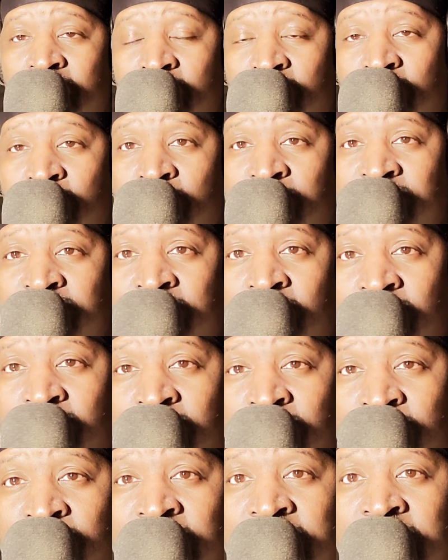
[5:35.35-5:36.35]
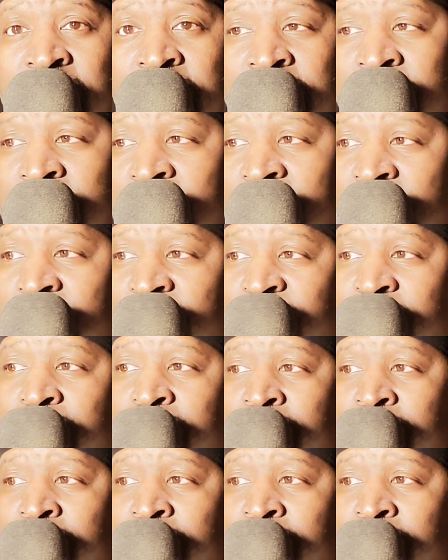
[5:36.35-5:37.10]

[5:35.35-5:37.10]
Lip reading: who was on the run for